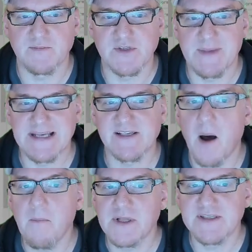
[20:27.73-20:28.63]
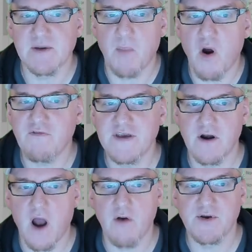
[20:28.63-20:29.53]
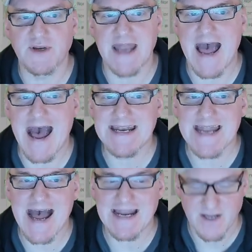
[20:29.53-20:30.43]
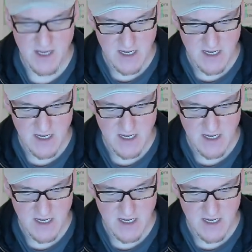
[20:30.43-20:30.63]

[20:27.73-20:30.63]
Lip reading: examples above here how you can add that.